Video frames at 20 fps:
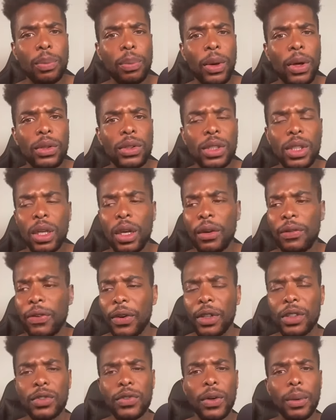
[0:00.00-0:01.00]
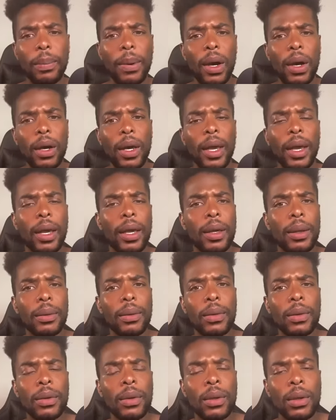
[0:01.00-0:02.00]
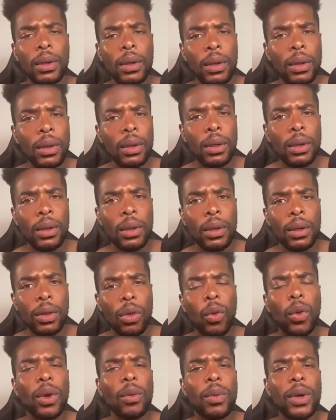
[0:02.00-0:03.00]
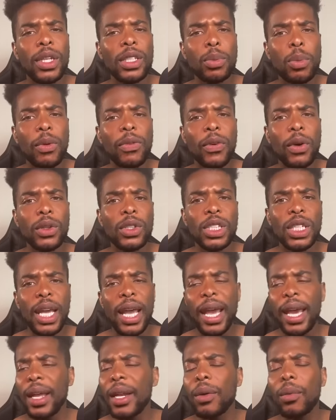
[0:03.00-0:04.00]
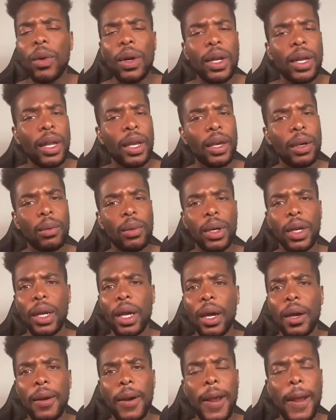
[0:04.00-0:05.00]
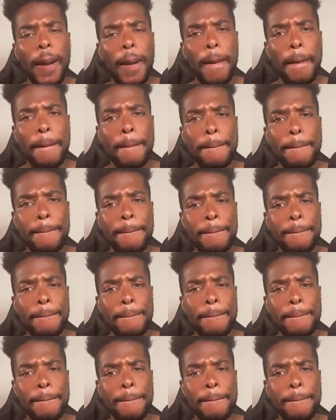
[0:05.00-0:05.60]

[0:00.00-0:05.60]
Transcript: She posted her first football game three weeks before she had it. One damn one of y'all there.